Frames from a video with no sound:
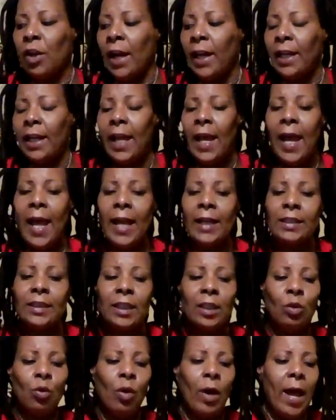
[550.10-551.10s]
to
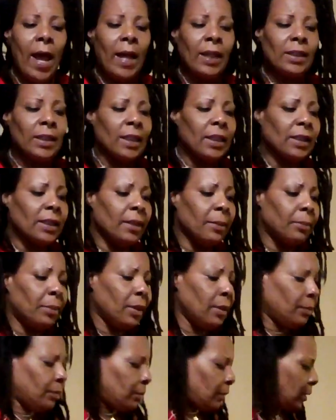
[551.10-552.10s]

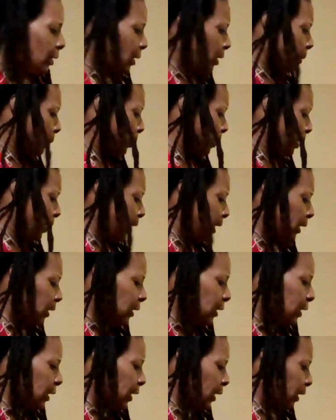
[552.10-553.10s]
accessing the planets
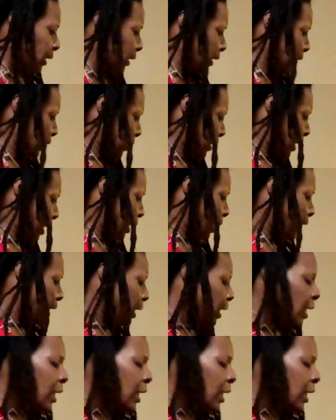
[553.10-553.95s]
and things like that,